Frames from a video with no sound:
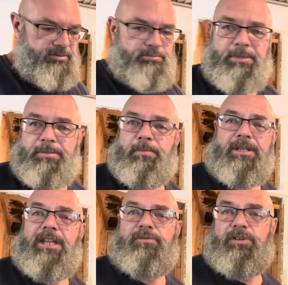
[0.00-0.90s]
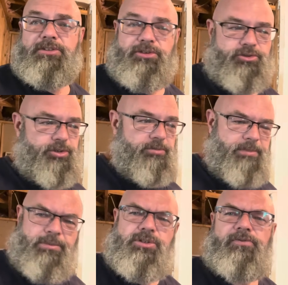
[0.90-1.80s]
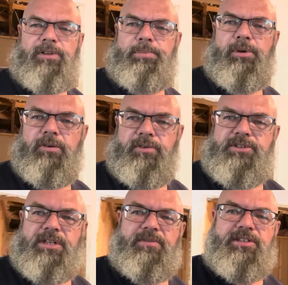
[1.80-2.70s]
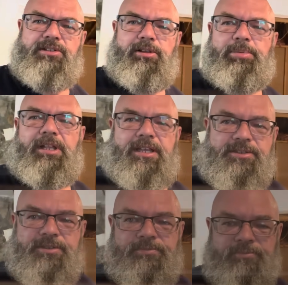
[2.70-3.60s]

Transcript: maybe my level isn't true. Maybe we should flip it over and see if that still applies.